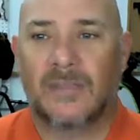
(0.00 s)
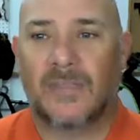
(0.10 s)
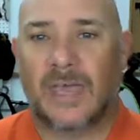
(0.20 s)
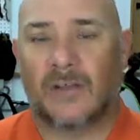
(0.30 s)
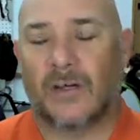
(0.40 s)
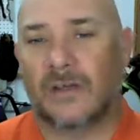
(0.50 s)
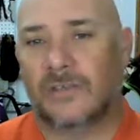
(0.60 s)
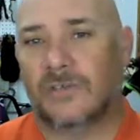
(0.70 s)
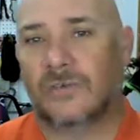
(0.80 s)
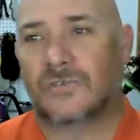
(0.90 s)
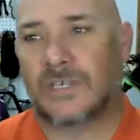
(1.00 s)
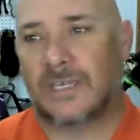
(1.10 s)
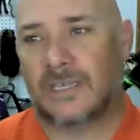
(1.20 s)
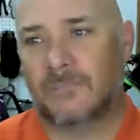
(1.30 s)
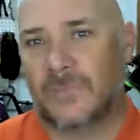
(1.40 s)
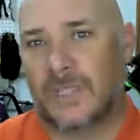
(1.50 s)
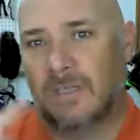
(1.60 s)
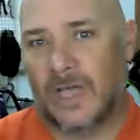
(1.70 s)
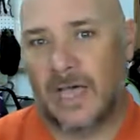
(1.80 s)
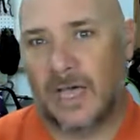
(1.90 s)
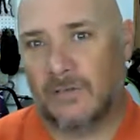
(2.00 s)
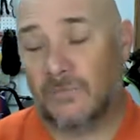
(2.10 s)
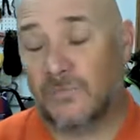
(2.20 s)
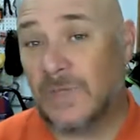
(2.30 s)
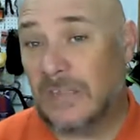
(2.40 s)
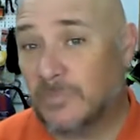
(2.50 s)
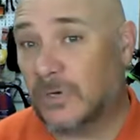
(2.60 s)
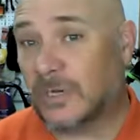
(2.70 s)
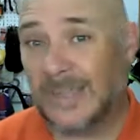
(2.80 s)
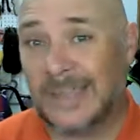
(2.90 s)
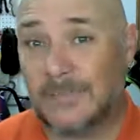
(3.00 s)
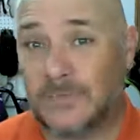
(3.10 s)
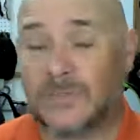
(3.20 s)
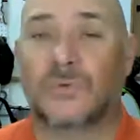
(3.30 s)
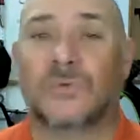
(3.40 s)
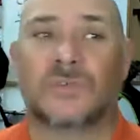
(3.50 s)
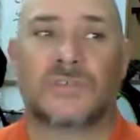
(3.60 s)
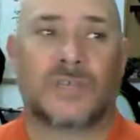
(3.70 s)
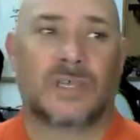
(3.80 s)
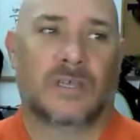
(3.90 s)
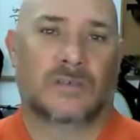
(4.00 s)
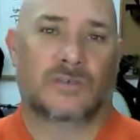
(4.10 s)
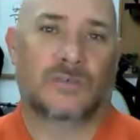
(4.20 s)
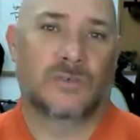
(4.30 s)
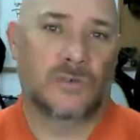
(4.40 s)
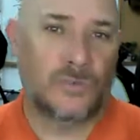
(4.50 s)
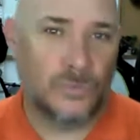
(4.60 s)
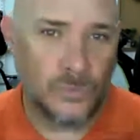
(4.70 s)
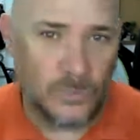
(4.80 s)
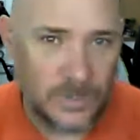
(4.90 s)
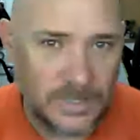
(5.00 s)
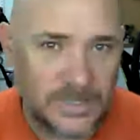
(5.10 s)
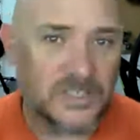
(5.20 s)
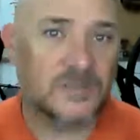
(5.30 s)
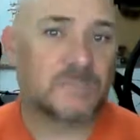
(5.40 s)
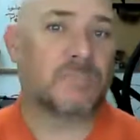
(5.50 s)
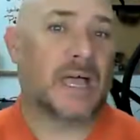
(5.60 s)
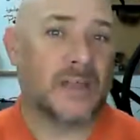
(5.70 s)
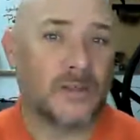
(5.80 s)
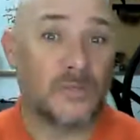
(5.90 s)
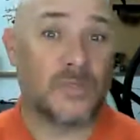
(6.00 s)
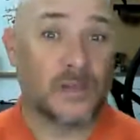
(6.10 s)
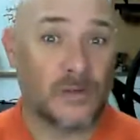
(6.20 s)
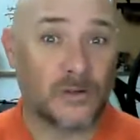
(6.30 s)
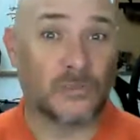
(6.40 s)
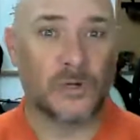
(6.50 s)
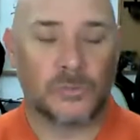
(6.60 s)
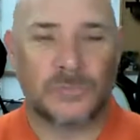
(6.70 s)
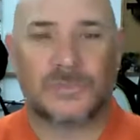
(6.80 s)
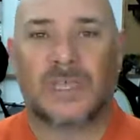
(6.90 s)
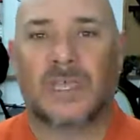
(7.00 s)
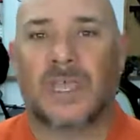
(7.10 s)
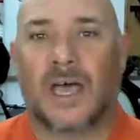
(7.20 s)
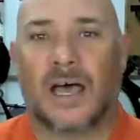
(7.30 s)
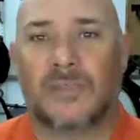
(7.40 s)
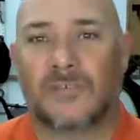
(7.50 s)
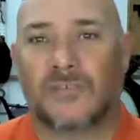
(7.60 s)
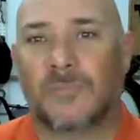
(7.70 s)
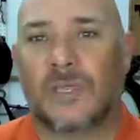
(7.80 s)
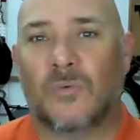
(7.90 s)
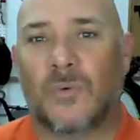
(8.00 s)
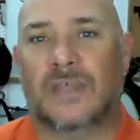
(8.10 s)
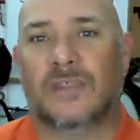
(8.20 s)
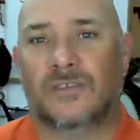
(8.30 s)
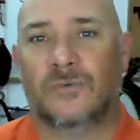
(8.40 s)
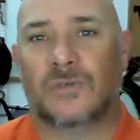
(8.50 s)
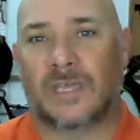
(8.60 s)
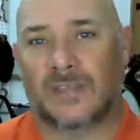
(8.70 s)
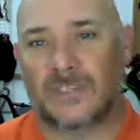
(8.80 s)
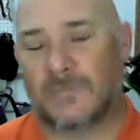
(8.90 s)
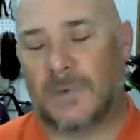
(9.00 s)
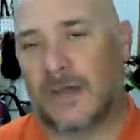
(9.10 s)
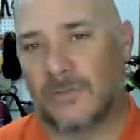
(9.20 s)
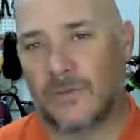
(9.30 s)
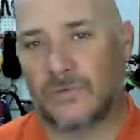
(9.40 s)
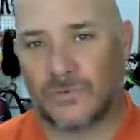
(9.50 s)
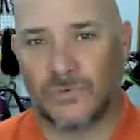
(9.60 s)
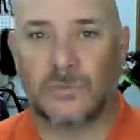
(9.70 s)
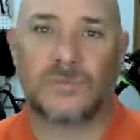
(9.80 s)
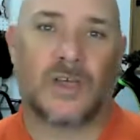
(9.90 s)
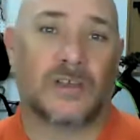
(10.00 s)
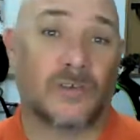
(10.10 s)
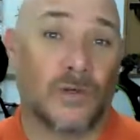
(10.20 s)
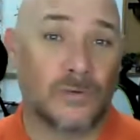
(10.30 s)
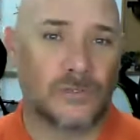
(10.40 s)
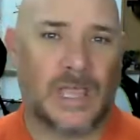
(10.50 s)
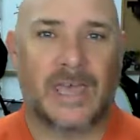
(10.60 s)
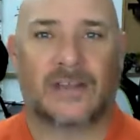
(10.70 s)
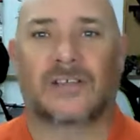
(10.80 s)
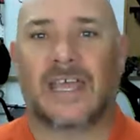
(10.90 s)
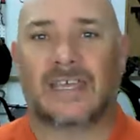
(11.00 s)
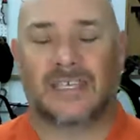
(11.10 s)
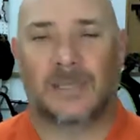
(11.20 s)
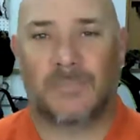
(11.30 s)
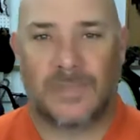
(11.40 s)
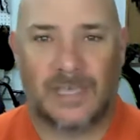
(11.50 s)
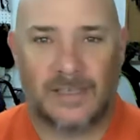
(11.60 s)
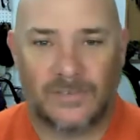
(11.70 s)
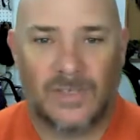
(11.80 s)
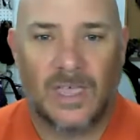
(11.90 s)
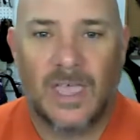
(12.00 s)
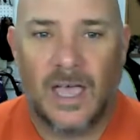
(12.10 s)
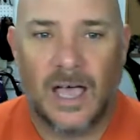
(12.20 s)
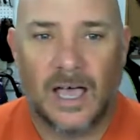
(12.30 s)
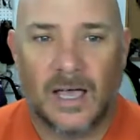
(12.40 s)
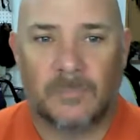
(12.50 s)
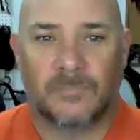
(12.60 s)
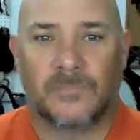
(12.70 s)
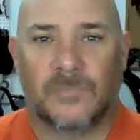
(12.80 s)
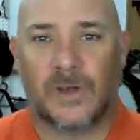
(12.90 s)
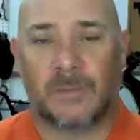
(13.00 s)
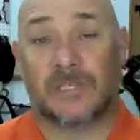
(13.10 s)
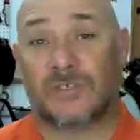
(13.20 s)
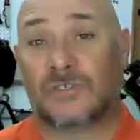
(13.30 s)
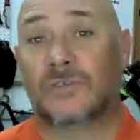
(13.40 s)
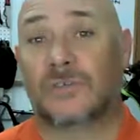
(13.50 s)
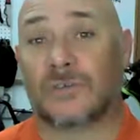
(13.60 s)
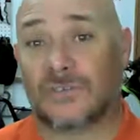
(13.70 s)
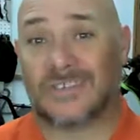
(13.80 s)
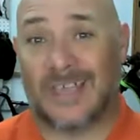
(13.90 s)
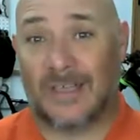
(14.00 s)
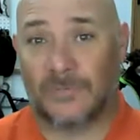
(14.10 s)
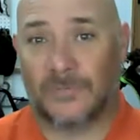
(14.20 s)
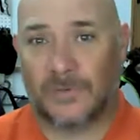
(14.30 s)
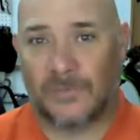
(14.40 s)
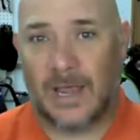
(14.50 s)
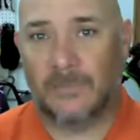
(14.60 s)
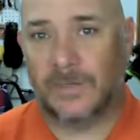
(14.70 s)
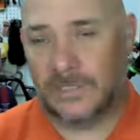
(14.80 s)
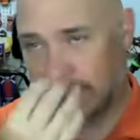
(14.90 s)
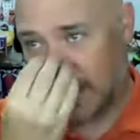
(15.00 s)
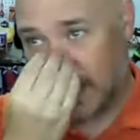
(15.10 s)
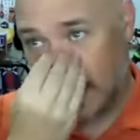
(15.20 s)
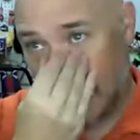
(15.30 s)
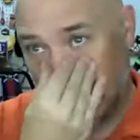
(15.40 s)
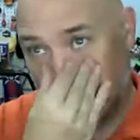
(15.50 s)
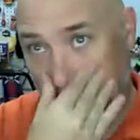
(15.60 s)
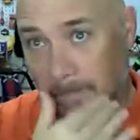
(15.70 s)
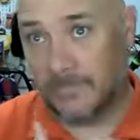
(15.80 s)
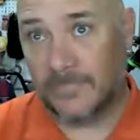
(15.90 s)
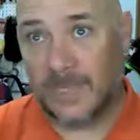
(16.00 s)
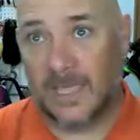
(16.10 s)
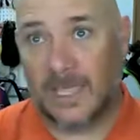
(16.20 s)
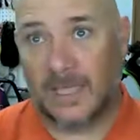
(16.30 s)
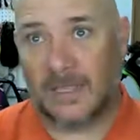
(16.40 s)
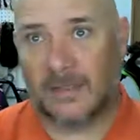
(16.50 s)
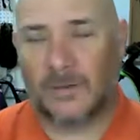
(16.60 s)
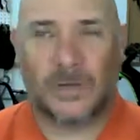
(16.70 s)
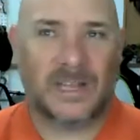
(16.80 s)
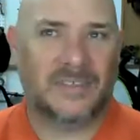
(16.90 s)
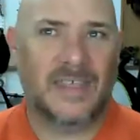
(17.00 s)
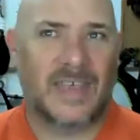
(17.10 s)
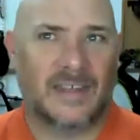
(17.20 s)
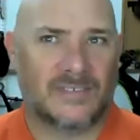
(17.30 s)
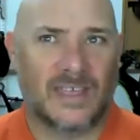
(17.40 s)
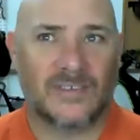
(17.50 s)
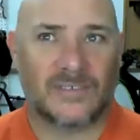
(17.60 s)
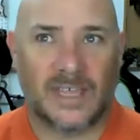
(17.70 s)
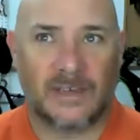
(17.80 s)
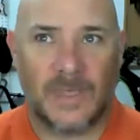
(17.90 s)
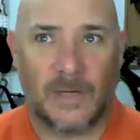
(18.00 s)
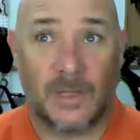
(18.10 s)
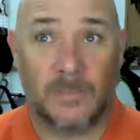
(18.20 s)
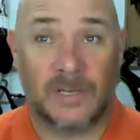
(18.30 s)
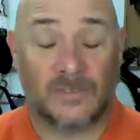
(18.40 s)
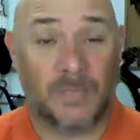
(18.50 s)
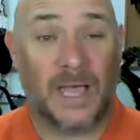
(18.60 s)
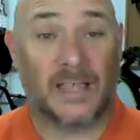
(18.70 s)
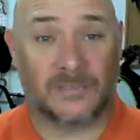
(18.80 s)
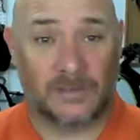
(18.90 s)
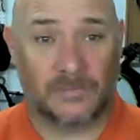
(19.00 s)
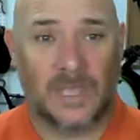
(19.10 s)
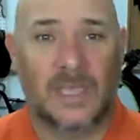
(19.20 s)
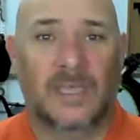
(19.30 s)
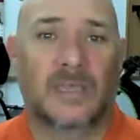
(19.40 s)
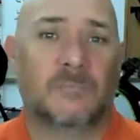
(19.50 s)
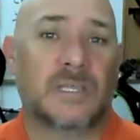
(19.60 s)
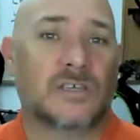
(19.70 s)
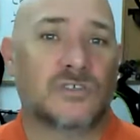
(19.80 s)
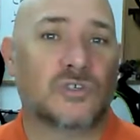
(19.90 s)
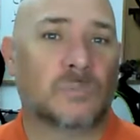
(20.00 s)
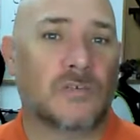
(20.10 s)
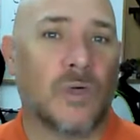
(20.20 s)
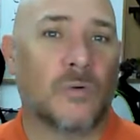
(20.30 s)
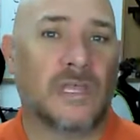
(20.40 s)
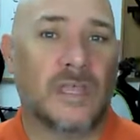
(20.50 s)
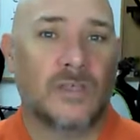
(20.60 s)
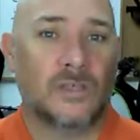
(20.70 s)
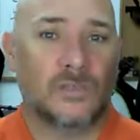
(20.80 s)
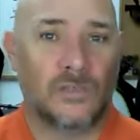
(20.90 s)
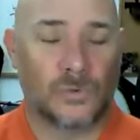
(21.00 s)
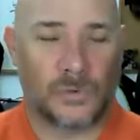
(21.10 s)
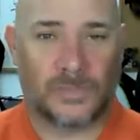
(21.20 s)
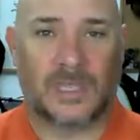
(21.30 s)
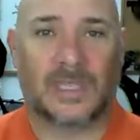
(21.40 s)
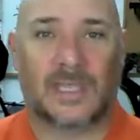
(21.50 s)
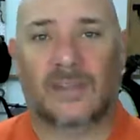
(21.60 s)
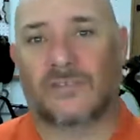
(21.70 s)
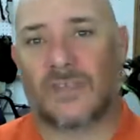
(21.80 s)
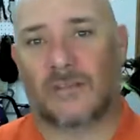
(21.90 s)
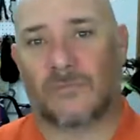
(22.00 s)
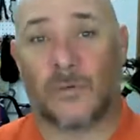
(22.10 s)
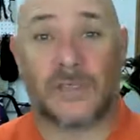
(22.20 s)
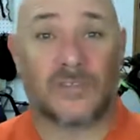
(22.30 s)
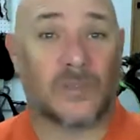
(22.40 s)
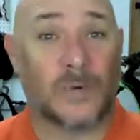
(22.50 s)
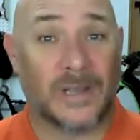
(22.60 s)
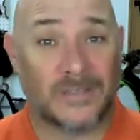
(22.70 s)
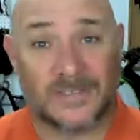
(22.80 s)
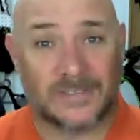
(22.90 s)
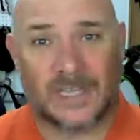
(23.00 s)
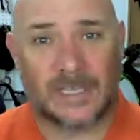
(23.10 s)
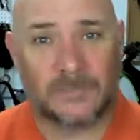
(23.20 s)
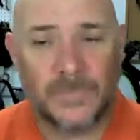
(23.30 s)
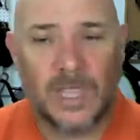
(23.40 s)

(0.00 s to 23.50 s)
that are using Facebook type tools to inspire their groups. This will be a way that you can inspire those groups on your own channel and keep things very much to yourself, right? Which is, when I say that, it sounds negative that way, but it's a positive because you'll be growing your thing instead of growing someone else's thing.